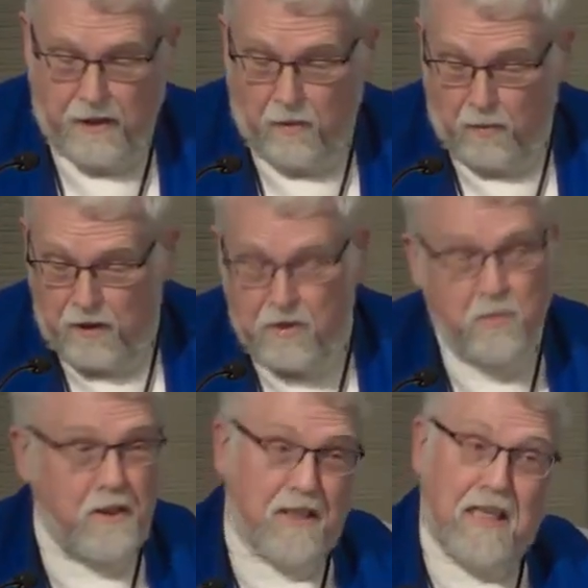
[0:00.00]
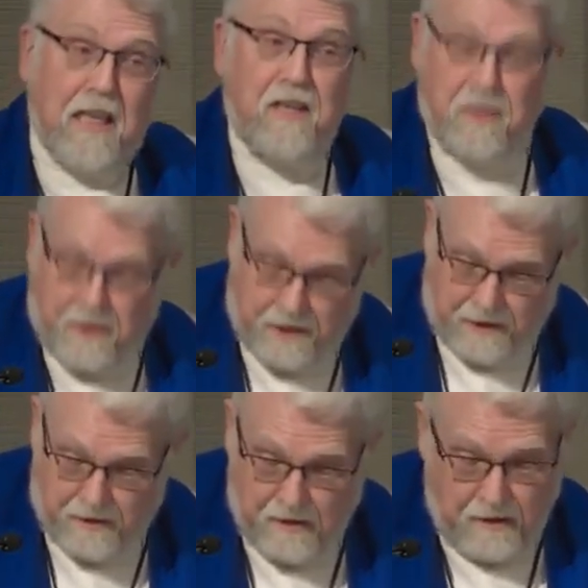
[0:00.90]
They are words we need to
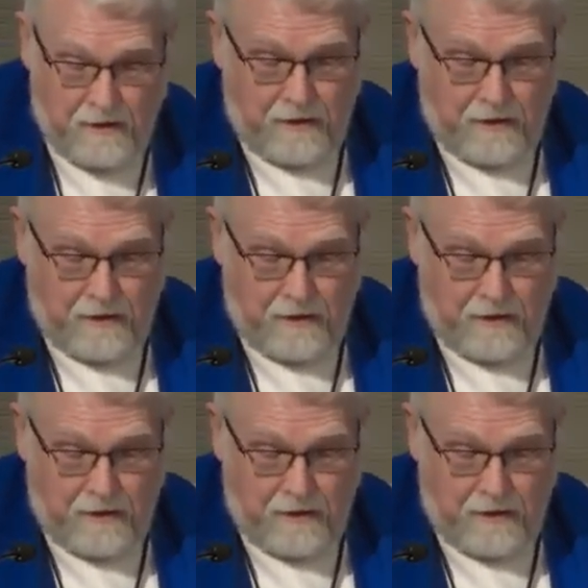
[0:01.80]
hear,